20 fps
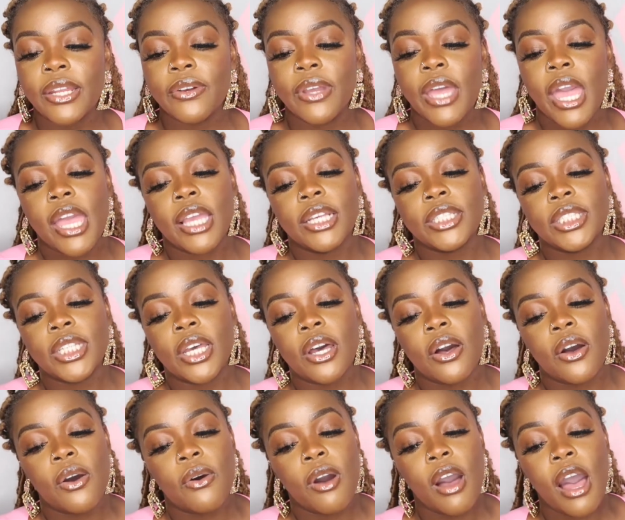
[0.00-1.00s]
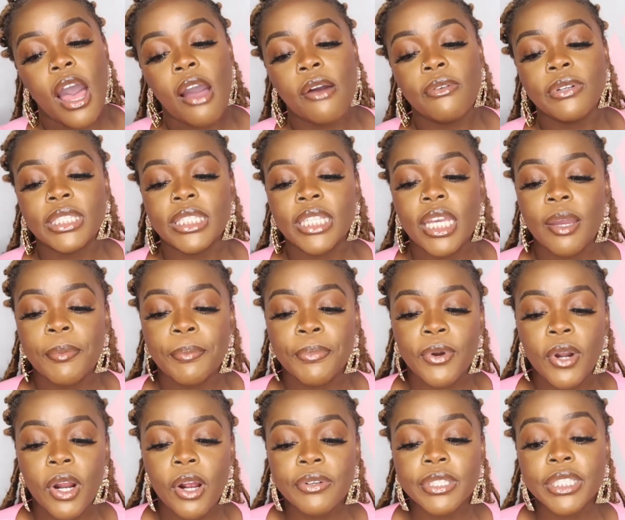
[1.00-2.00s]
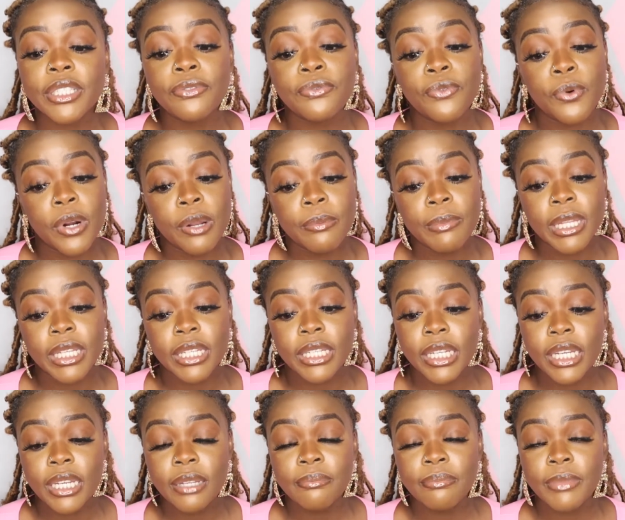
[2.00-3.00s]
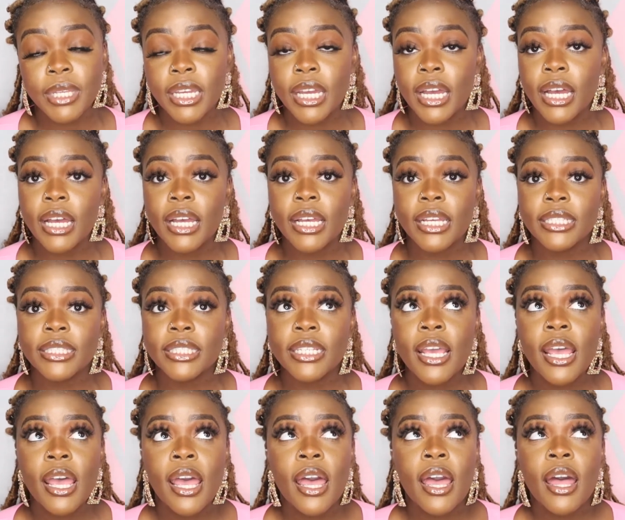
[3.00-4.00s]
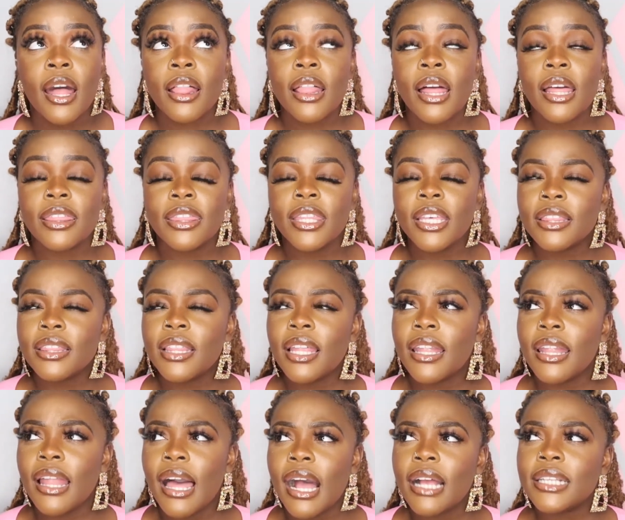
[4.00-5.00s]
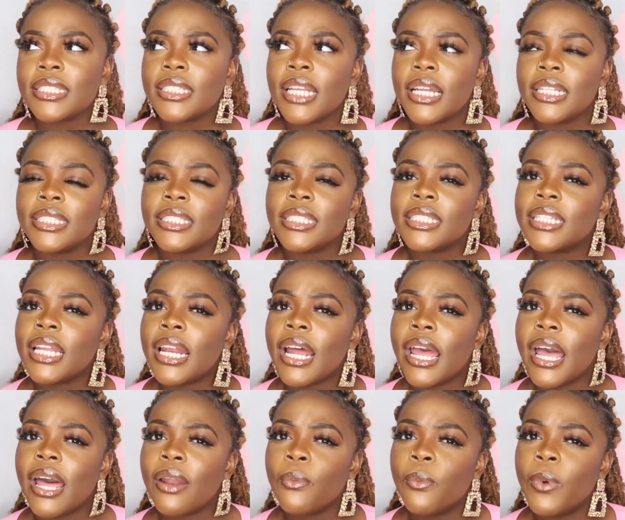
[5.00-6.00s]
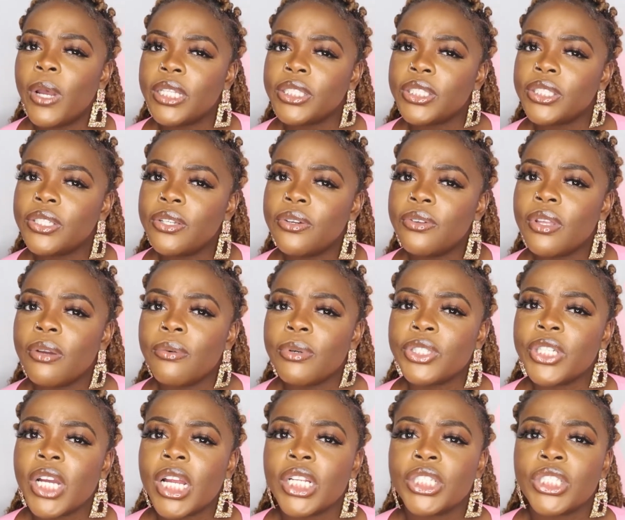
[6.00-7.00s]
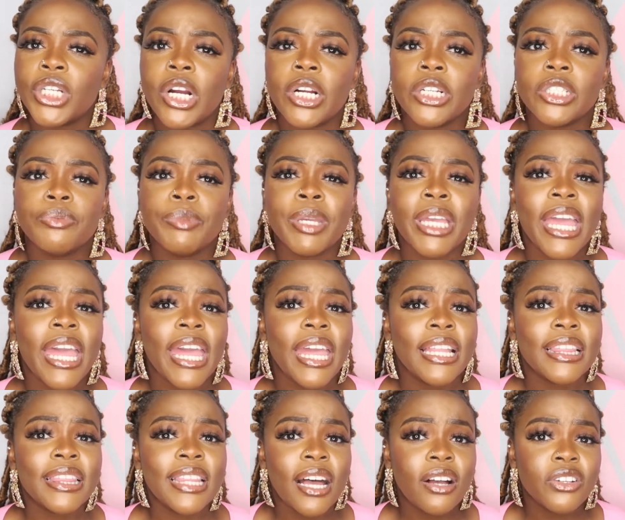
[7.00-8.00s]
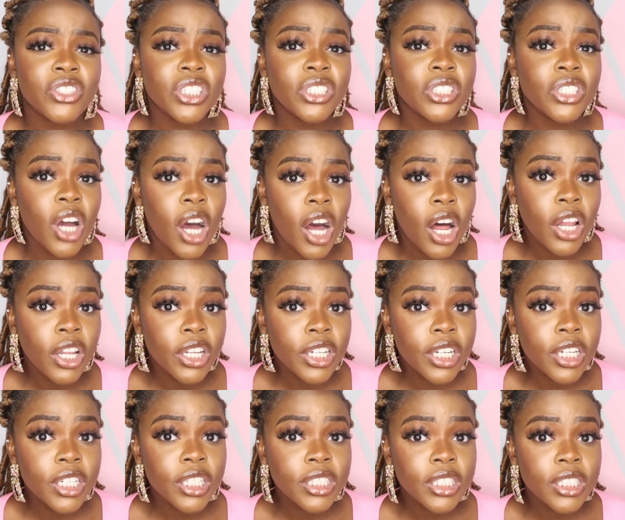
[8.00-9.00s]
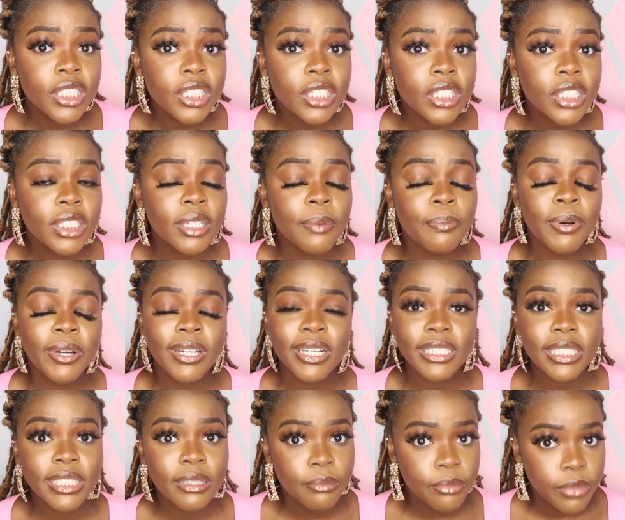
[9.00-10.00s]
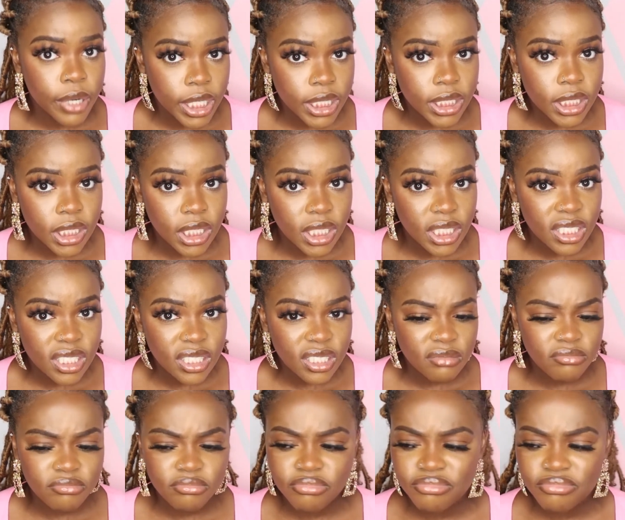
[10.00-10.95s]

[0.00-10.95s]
Okay, so I would say a pro is affordability, because I think the last dentist that I had went to, they were trying to charge me $8,000 to put in some braces,